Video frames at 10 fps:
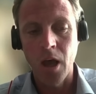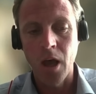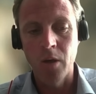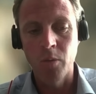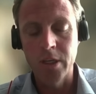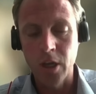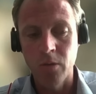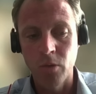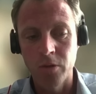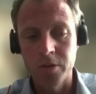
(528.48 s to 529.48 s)
And we
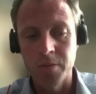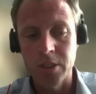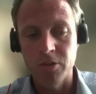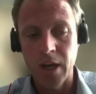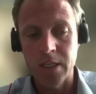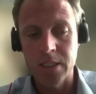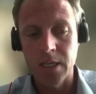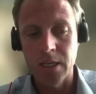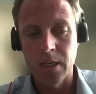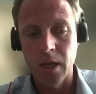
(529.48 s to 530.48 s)
don't want to be dragged
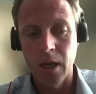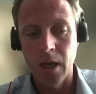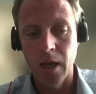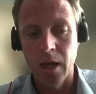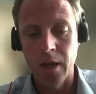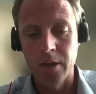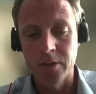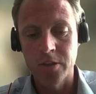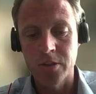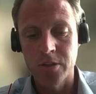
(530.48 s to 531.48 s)
in
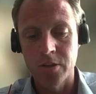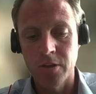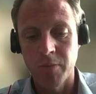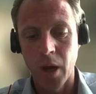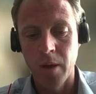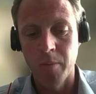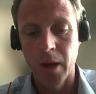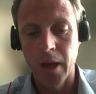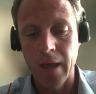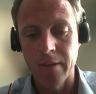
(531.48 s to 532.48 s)
sort of
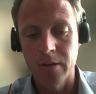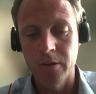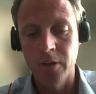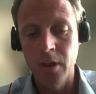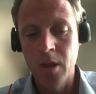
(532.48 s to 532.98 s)
by others.